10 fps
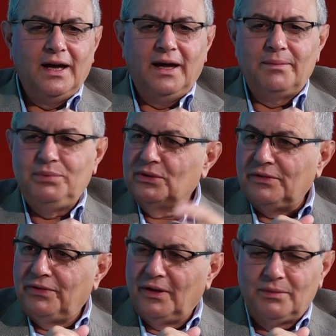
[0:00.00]
a
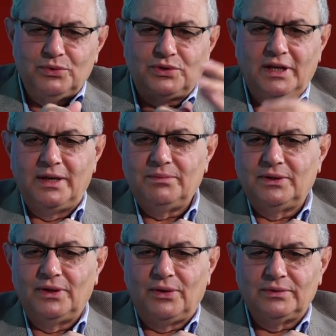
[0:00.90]
beautiful museum,
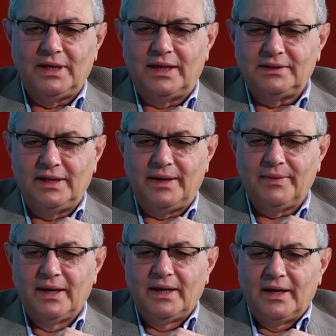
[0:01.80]
you know,
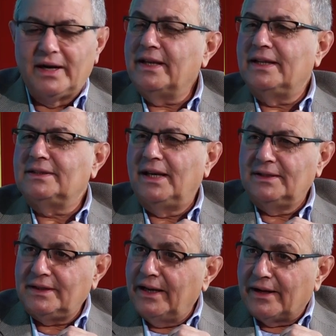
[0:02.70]
that
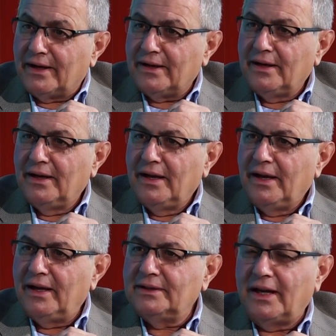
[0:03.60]
Renaissance era.
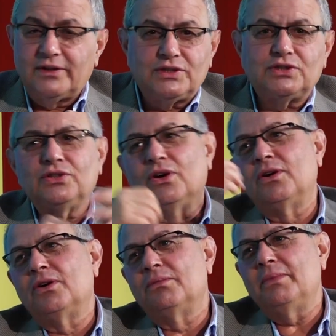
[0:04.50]
And I have
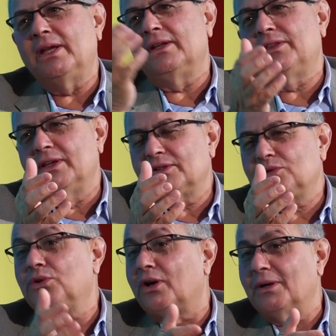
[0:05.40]
so many things
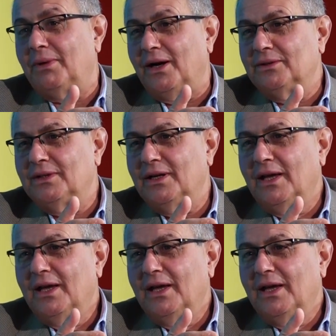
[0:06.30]
to talk about.